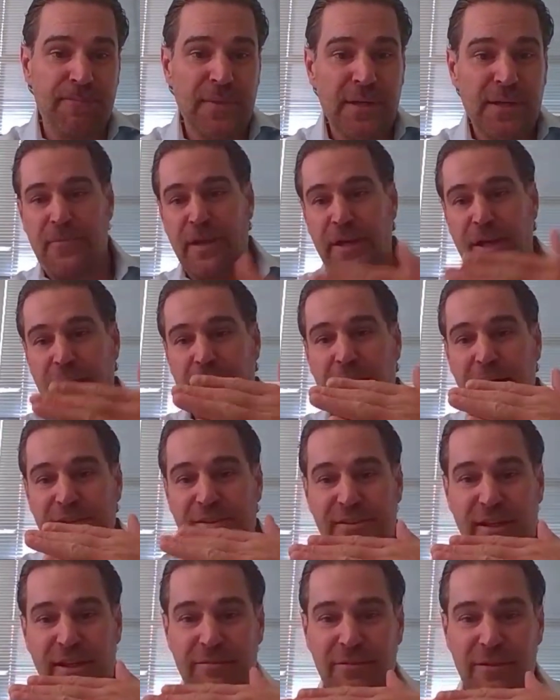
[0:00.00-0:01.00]
I think I
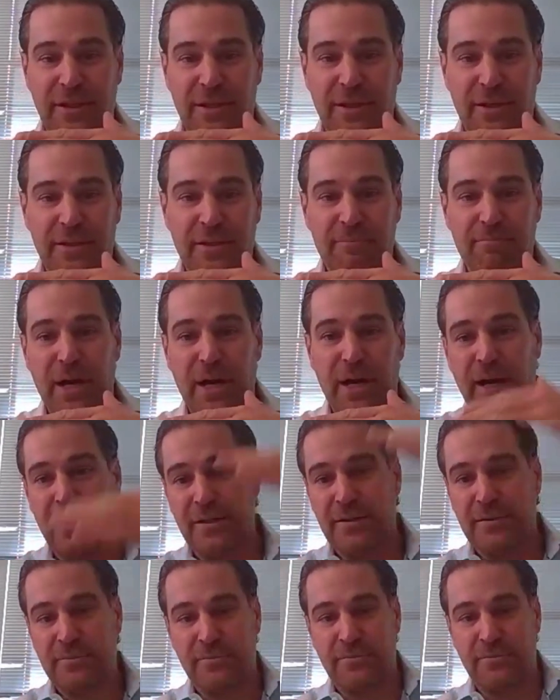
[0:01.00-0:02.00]
70 on the
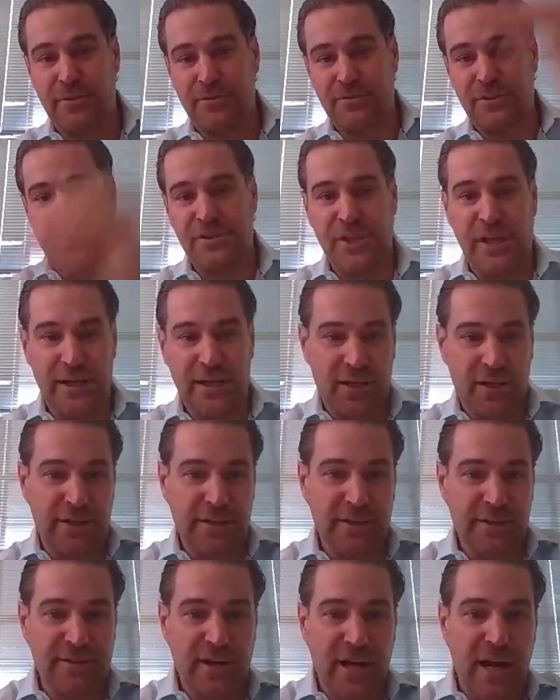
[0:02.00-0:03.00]
bottom, 52nd on
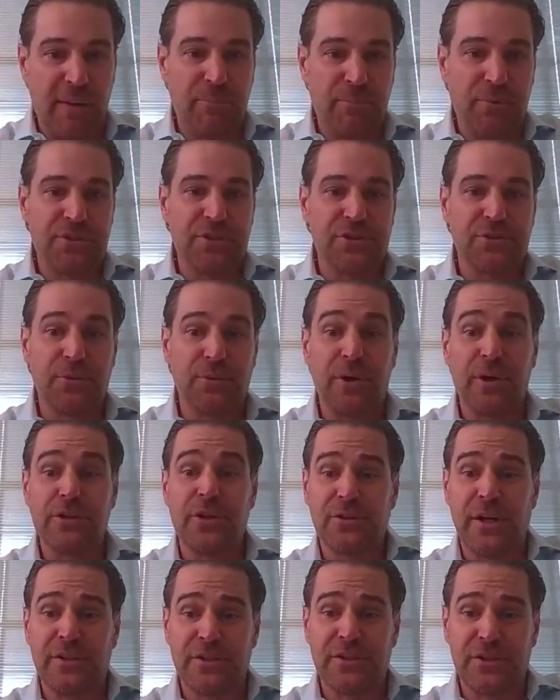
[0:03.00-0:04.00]
the top, which is where it
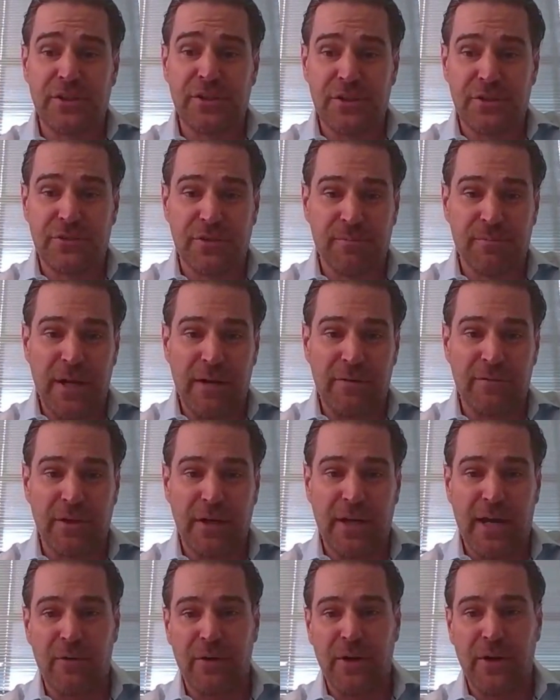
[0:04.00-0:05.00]
transitions from Denver
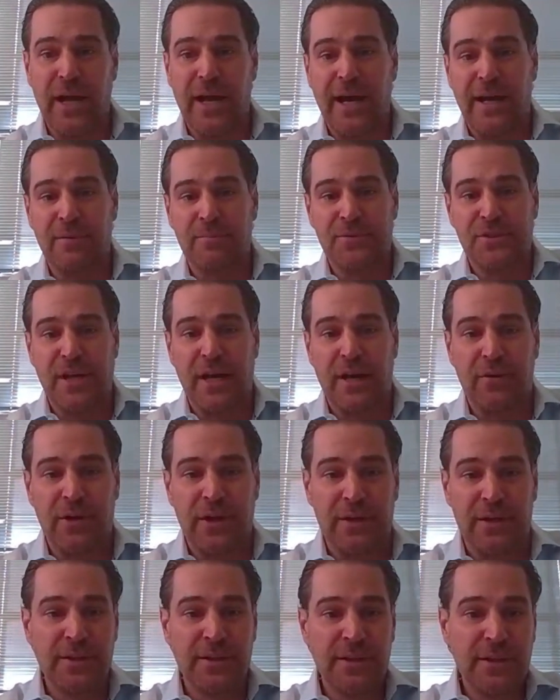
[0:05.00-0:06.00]
County to Adams
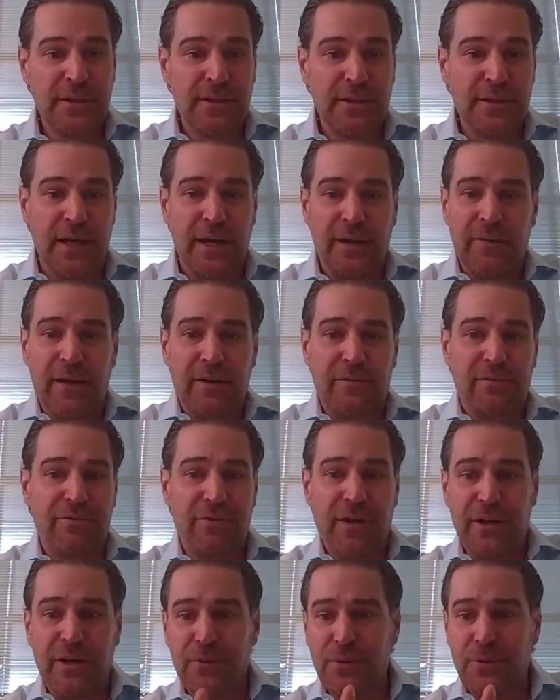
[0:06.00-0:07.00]
County and then
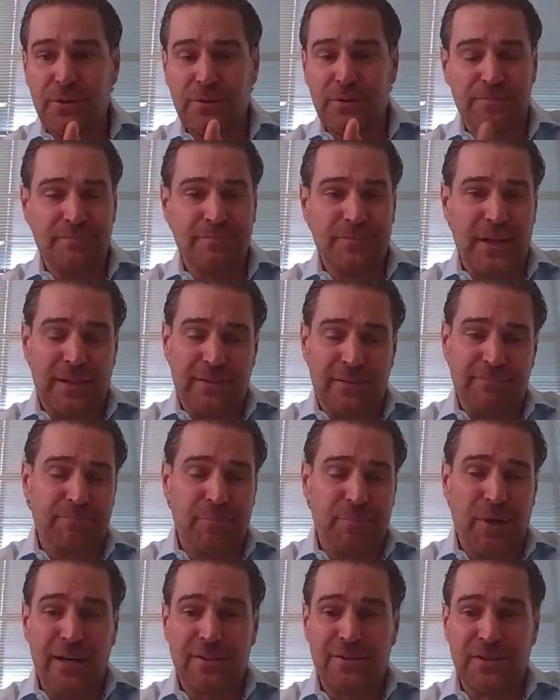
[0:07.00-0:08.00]
federal uh,
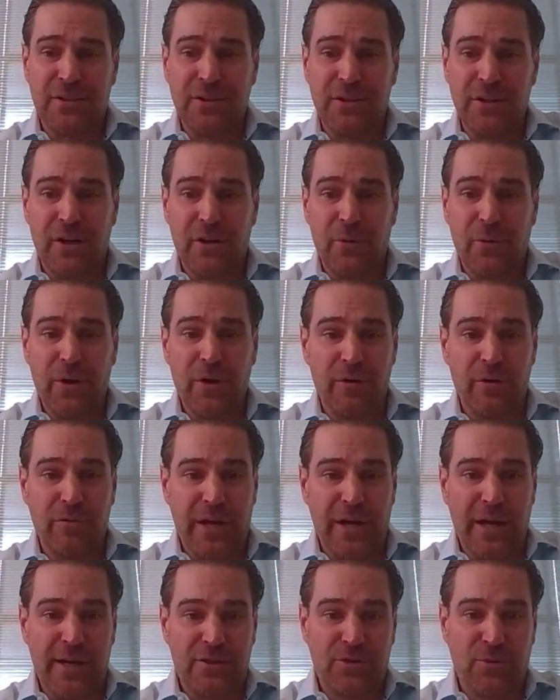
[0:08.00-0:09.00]
practically all the way over
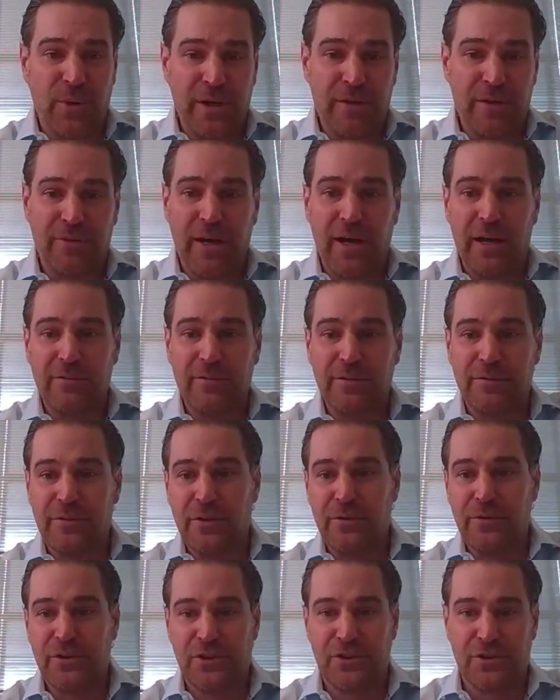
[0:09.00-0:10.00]
to i-25 even
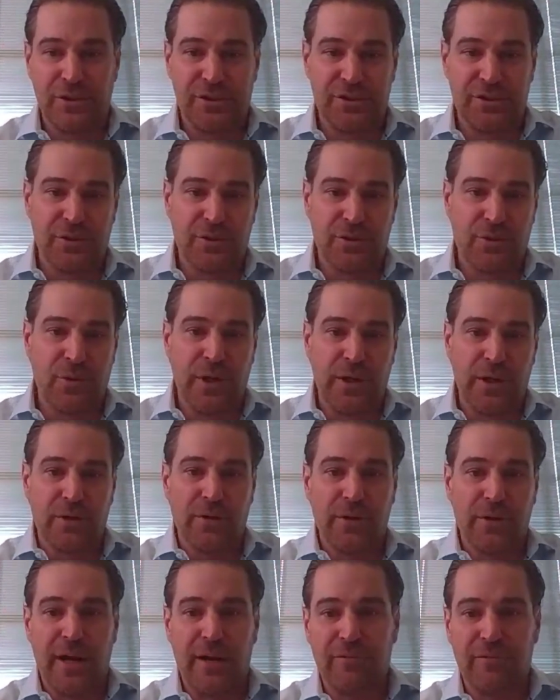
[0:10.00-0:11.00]
though the streets don't quite
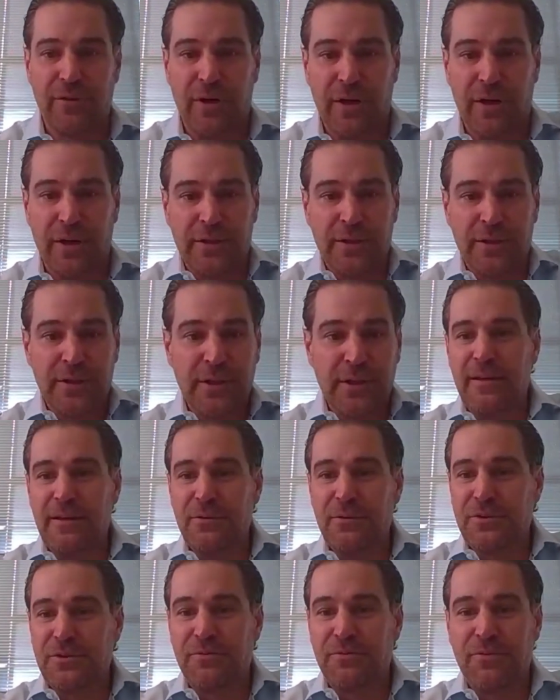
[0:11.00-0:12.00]
go that far it
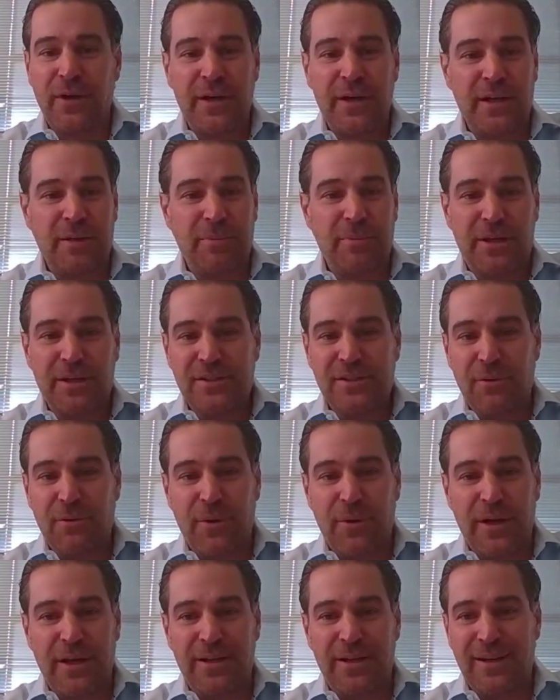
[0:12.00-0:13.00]
was funny because i
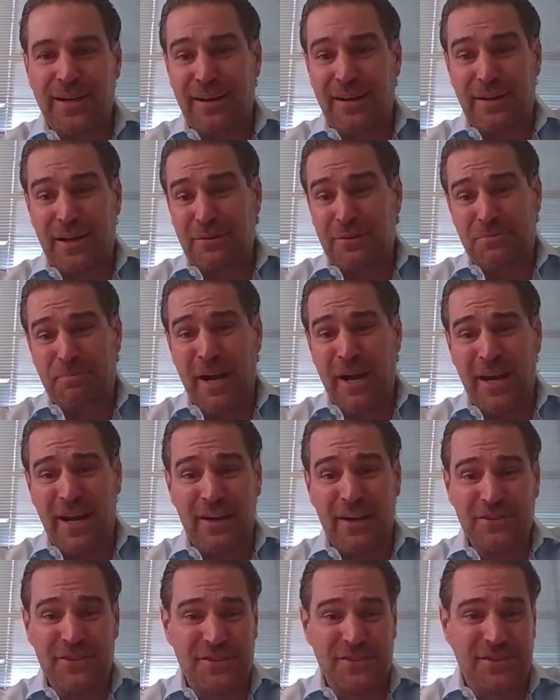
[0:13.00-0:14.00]
went in and i, I was buying
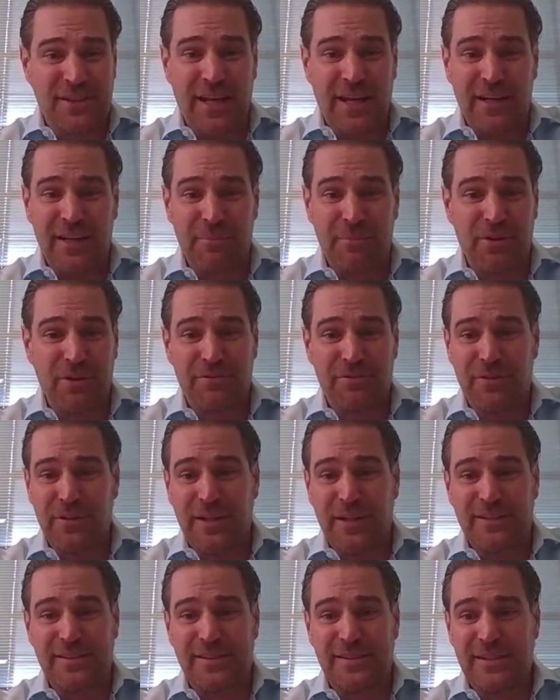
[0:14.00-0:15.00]
houses in that neighborhood for
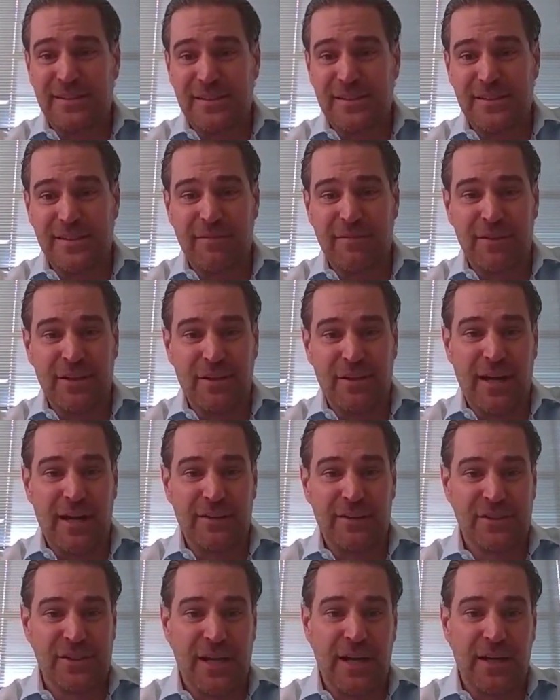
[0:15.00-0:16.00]
like 60
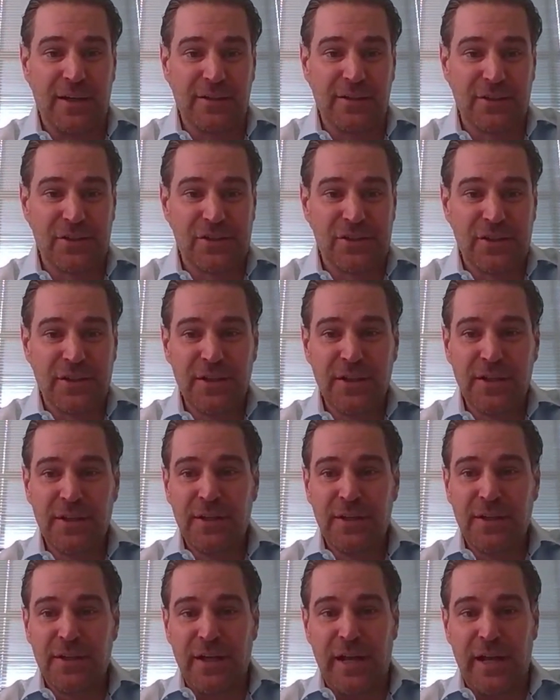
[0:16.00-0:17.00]
70000 dollars
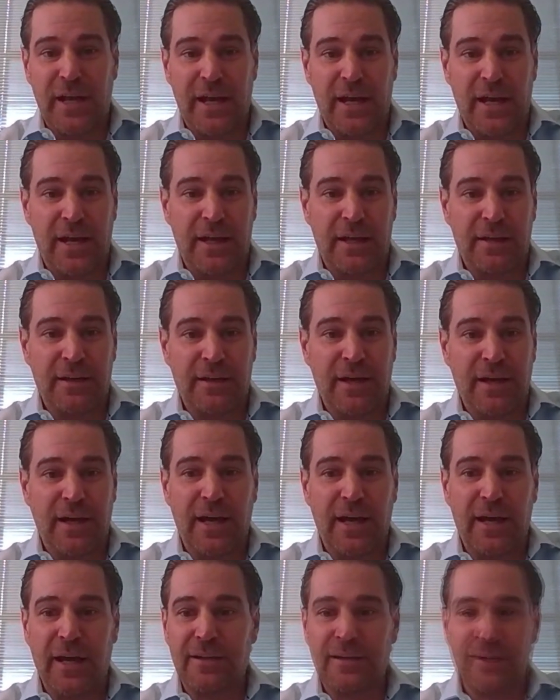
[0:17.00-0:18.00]
and
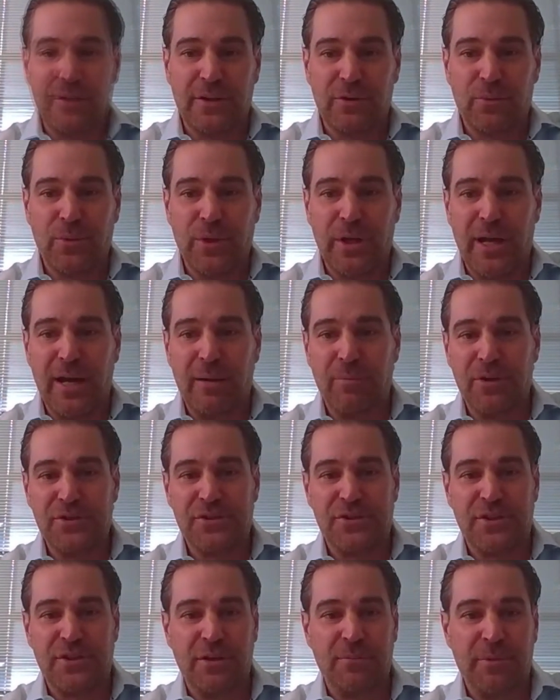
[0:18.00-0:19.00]
i had other
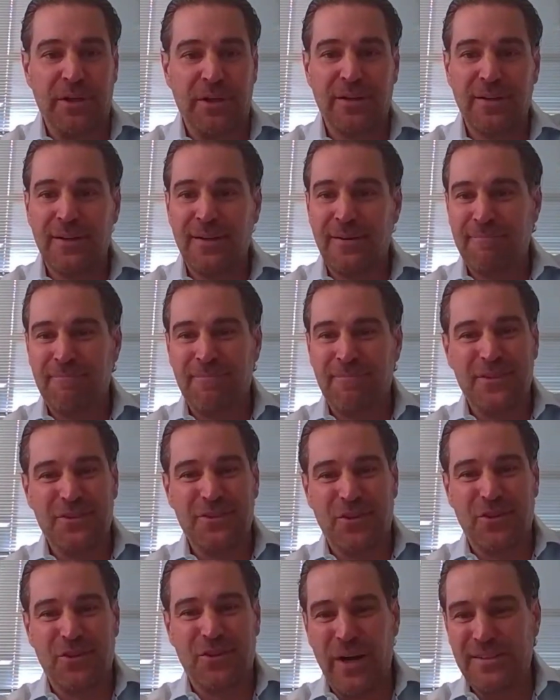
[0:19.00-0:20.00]
rehabbers tell me you're
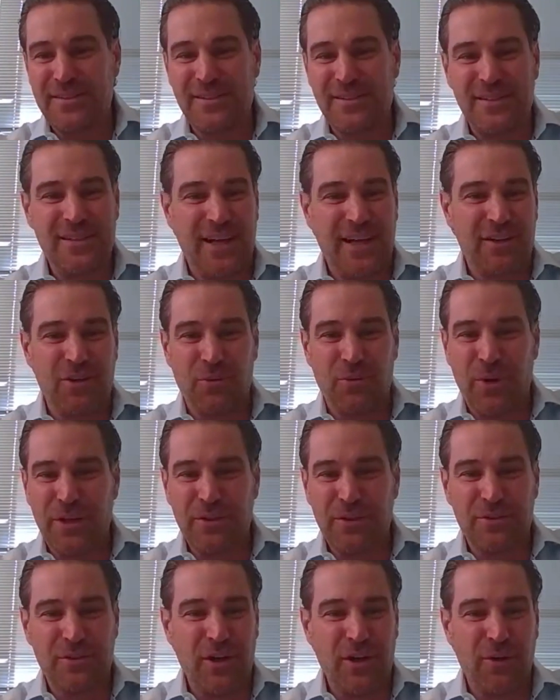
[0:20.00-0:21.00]
crazy i don't know why
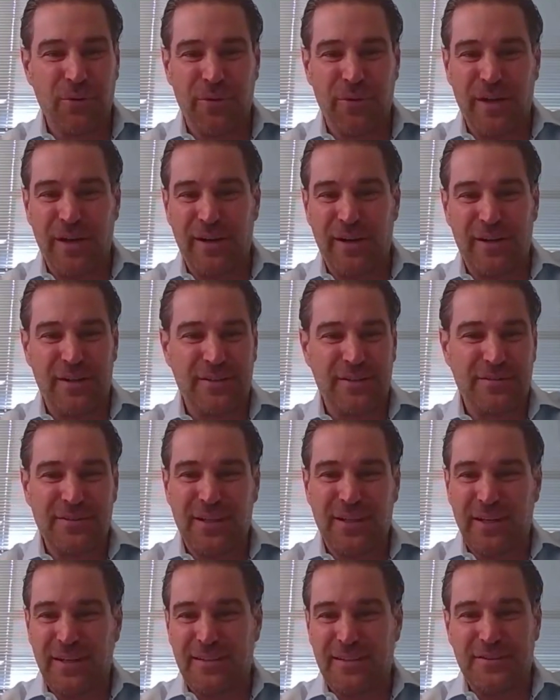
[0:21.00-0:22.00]
you'd go there
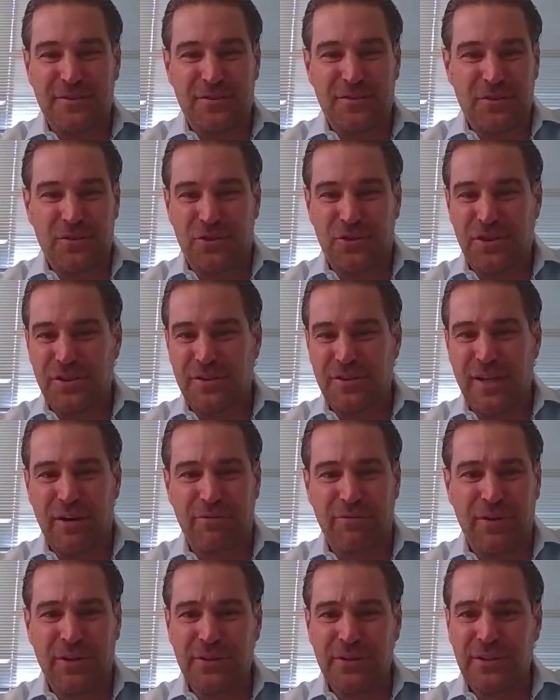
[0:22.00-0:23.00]
like you, you should
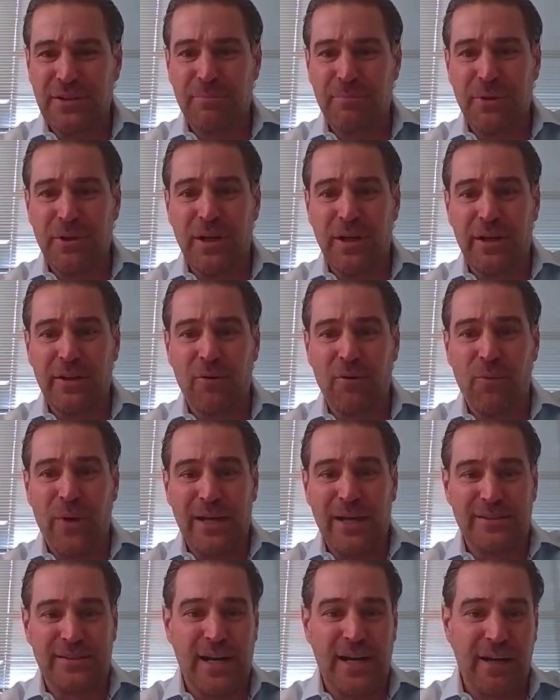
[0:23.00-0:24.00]
definitely be on the
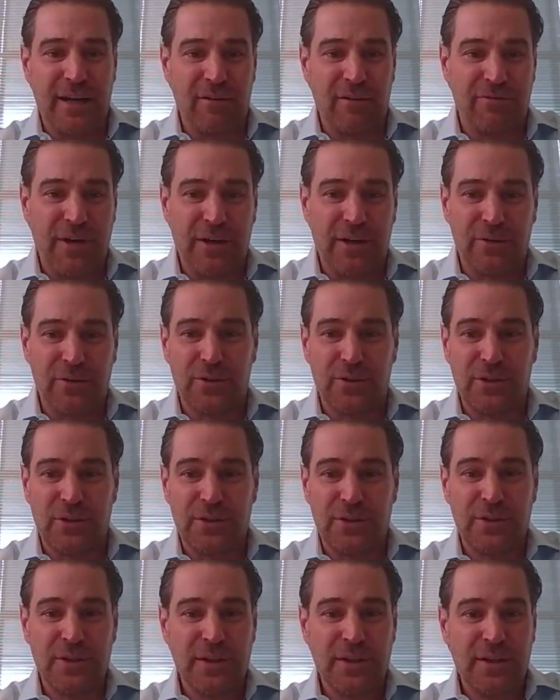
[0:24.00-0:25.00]
west side of
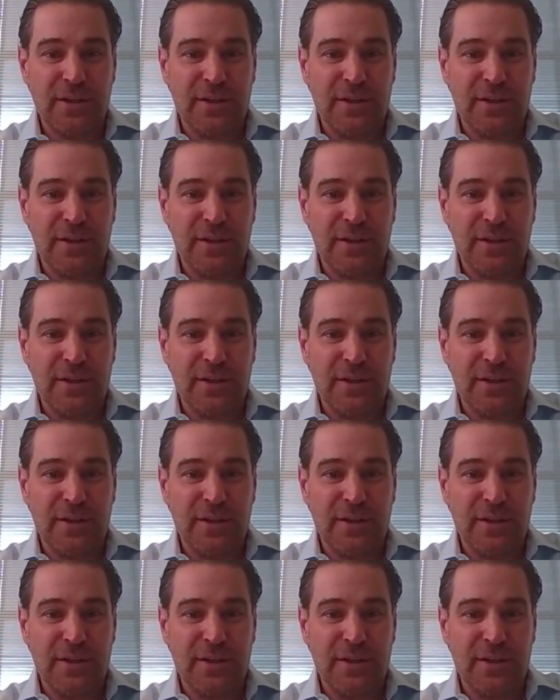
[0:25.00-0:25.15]
federal